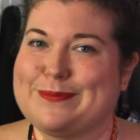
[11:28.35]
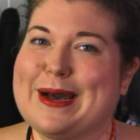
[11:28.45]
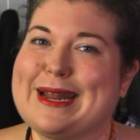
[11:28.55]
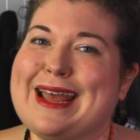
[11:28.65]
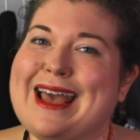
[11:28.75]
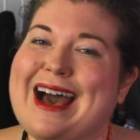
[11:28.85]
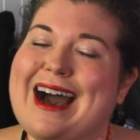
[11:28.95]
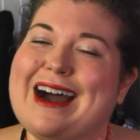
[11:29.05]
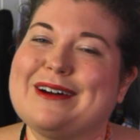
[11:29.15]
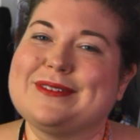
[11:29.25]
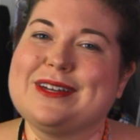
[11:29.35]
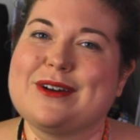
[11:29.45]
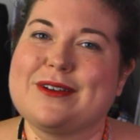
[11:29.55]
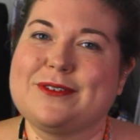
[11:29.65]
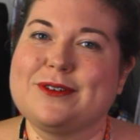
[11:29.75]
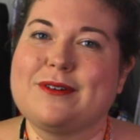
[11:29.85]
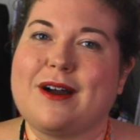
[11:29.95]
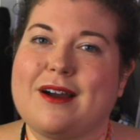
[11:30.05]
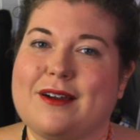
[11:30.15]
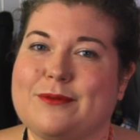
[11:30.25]
But, if you
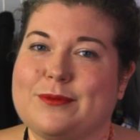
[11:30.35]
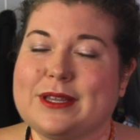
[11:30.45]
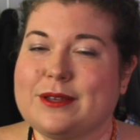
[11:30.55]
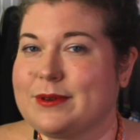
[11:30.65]
are really,